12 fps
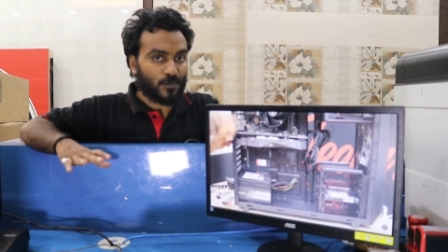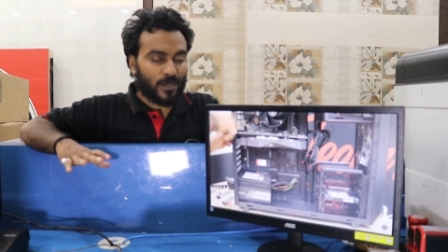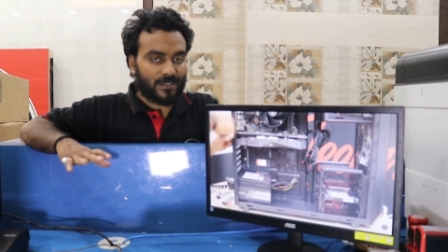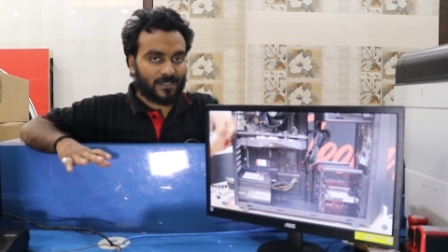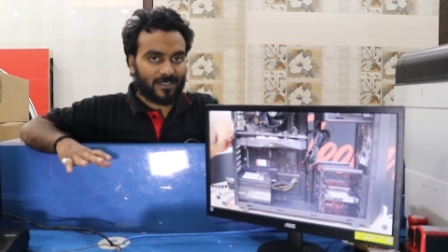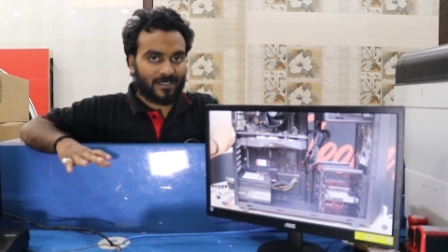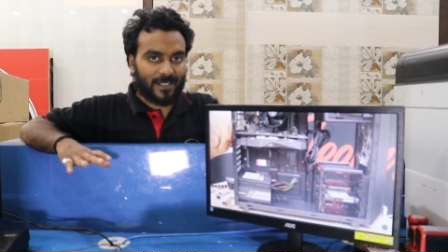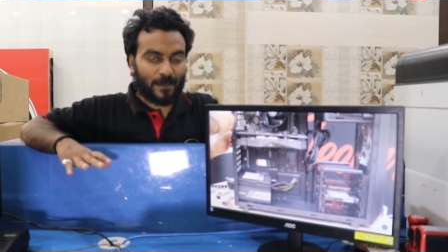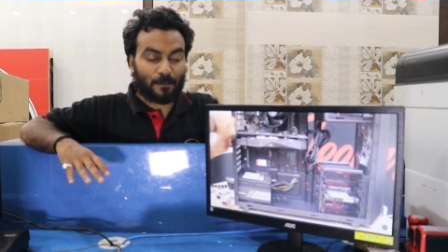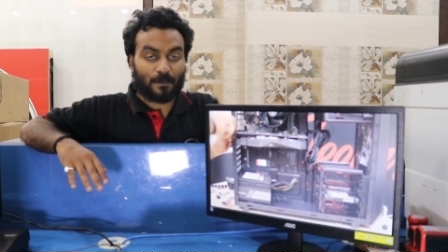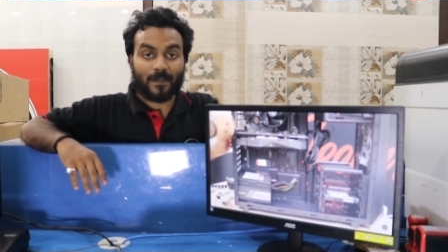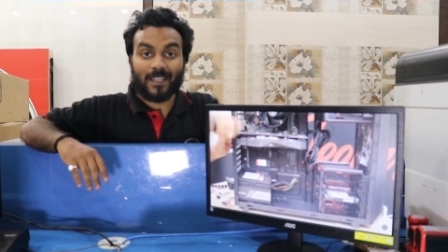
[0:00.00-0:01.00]
to answer
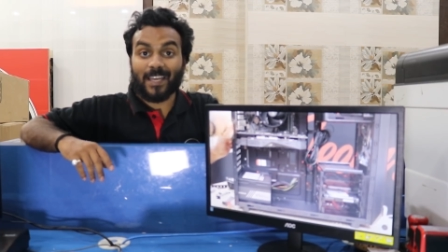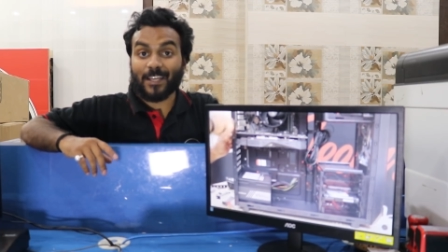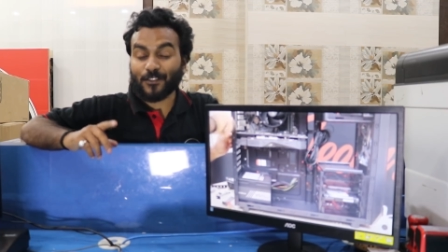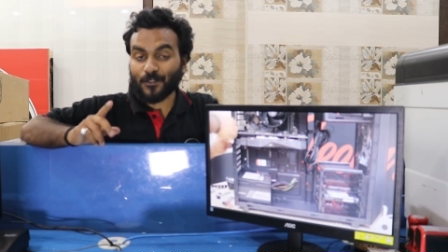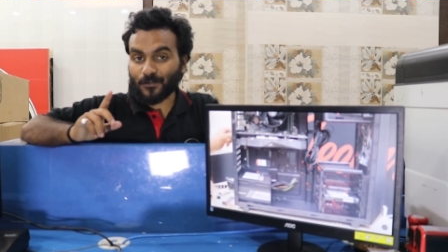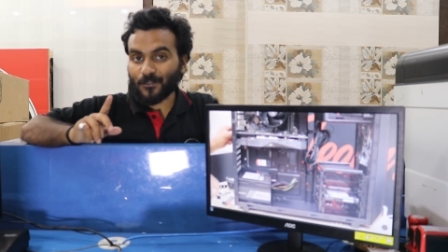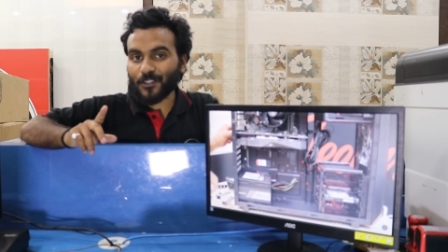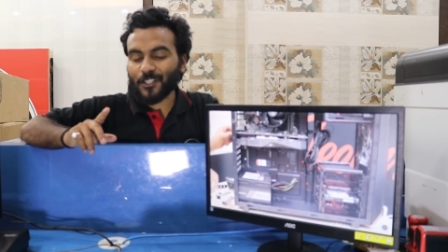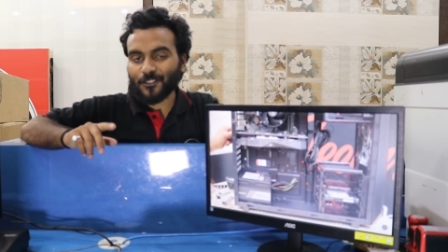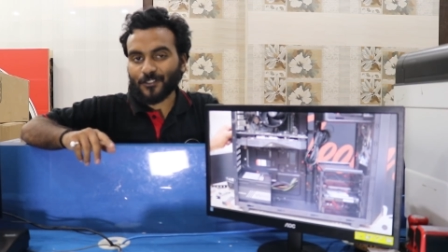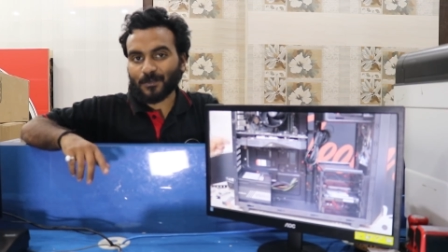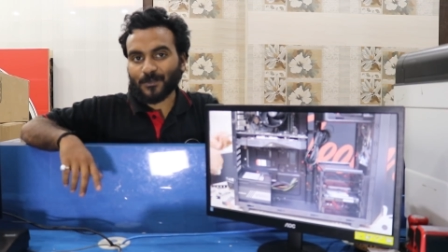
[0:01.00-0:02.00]
them. And don't
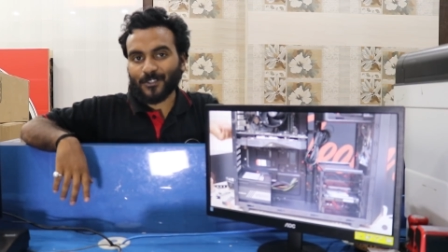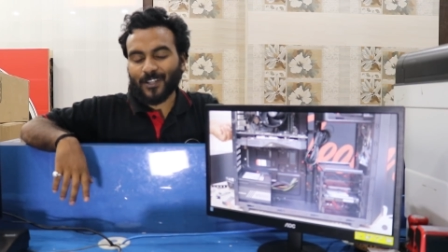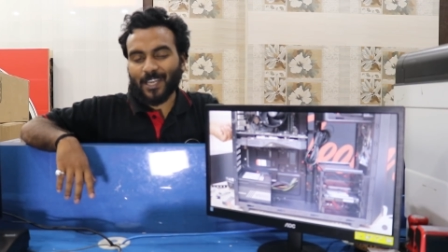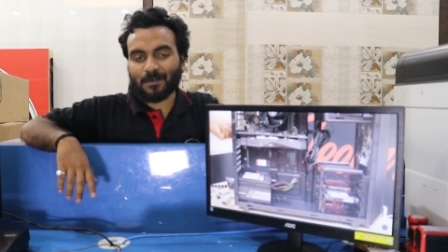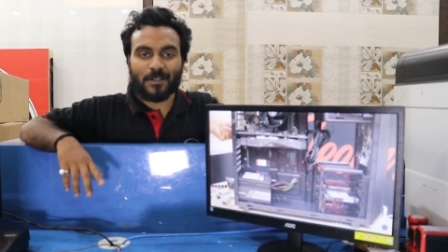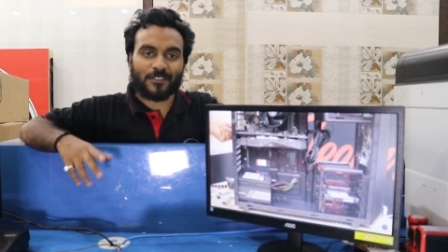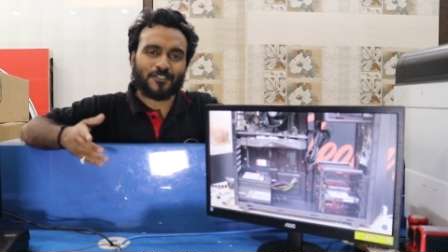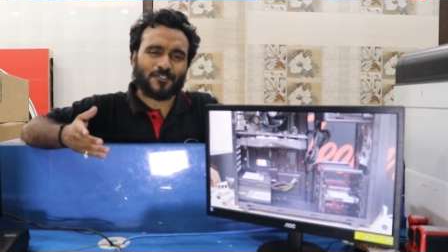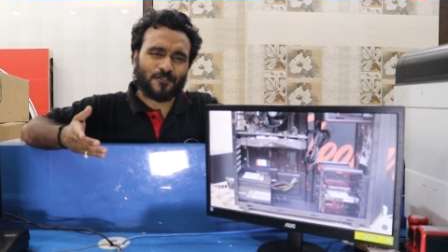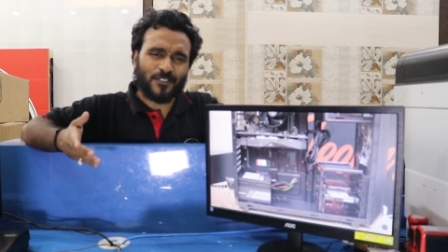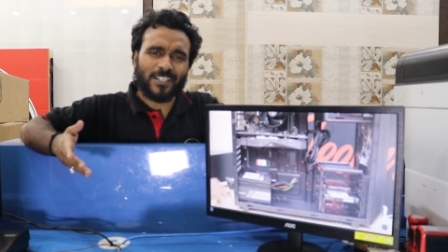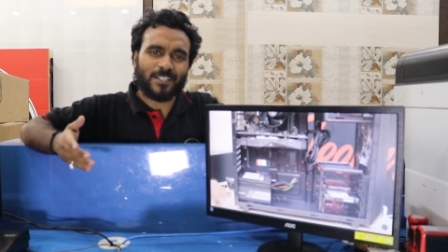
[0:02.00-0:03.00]
forget to subscribe as it
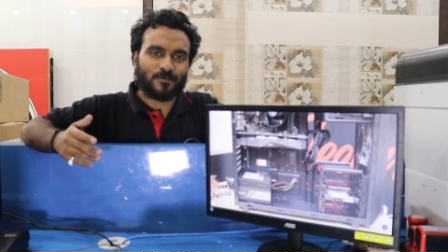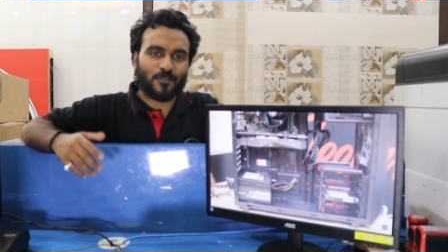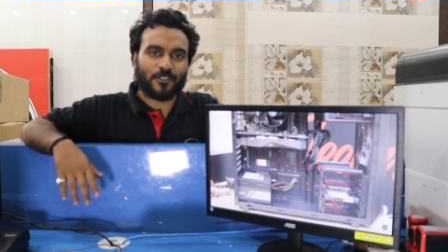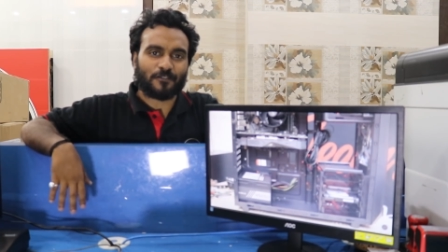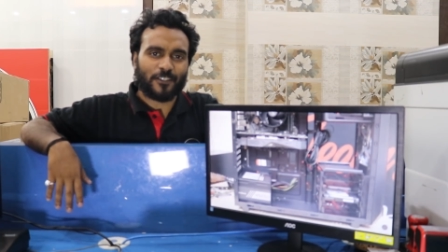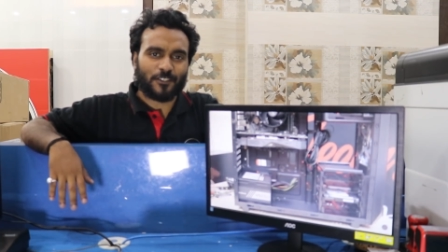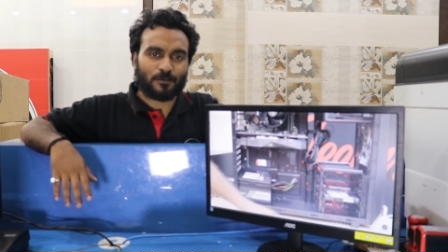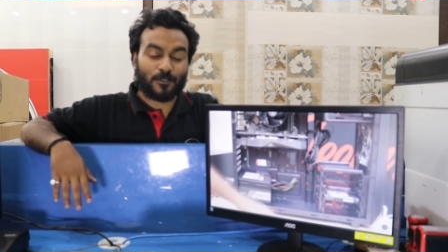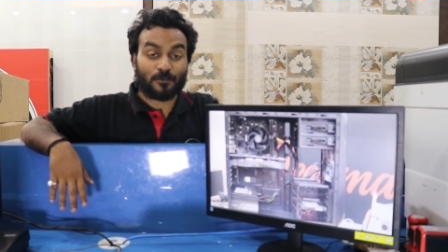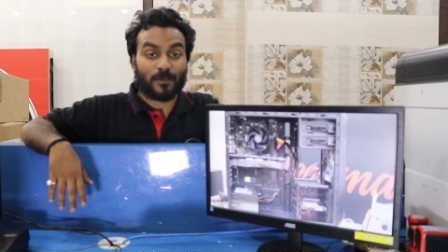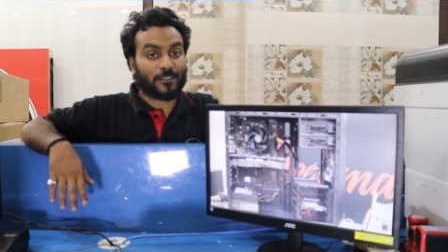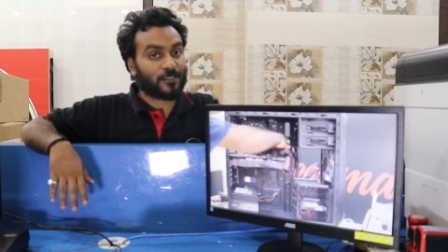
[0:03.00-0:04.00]
really motivates me
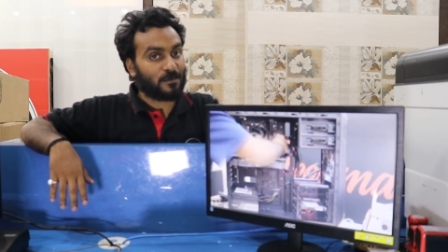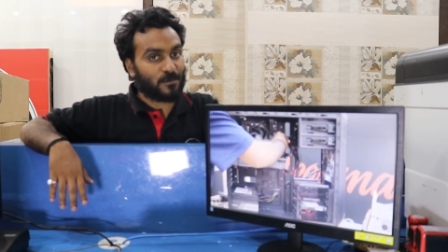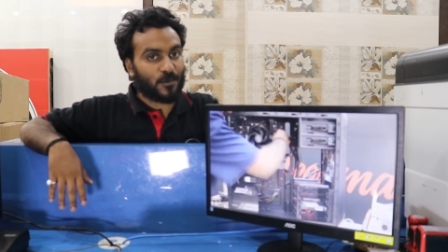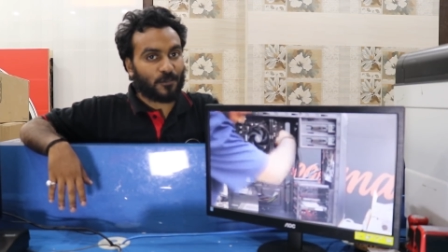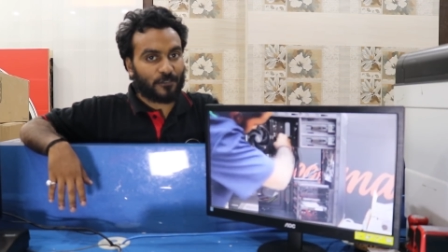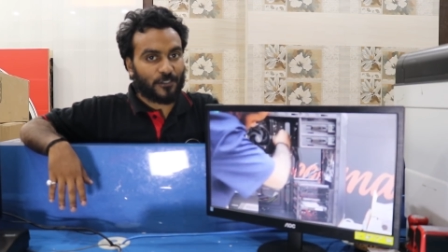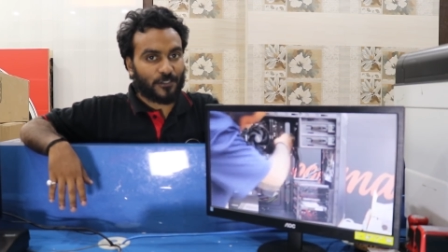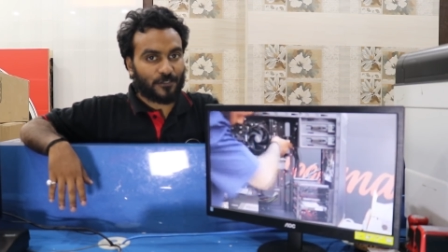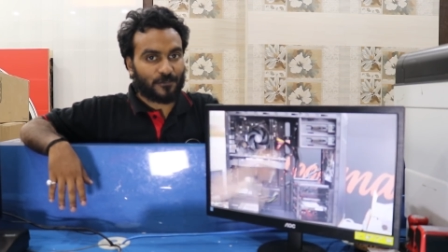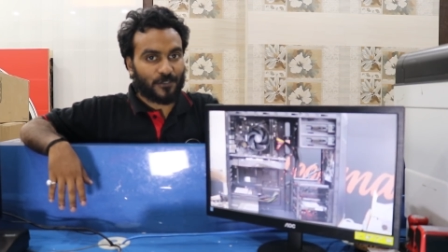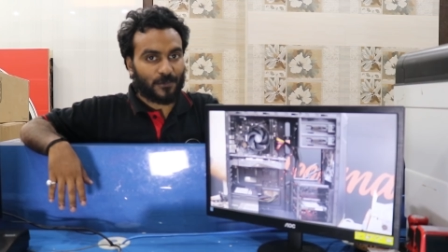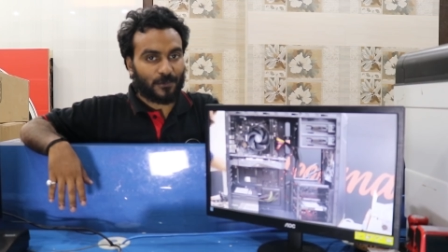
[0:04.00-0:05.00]
to make some more
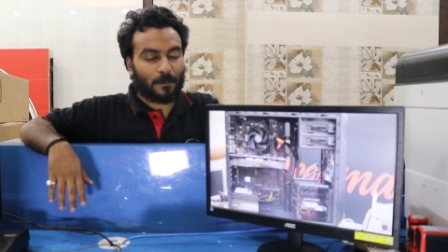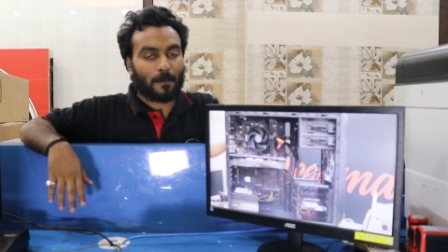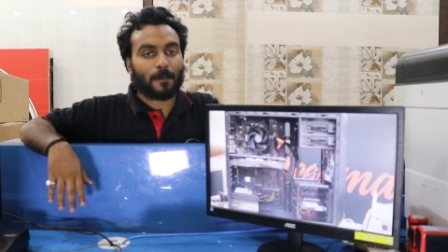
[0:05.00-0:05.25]
videos for you.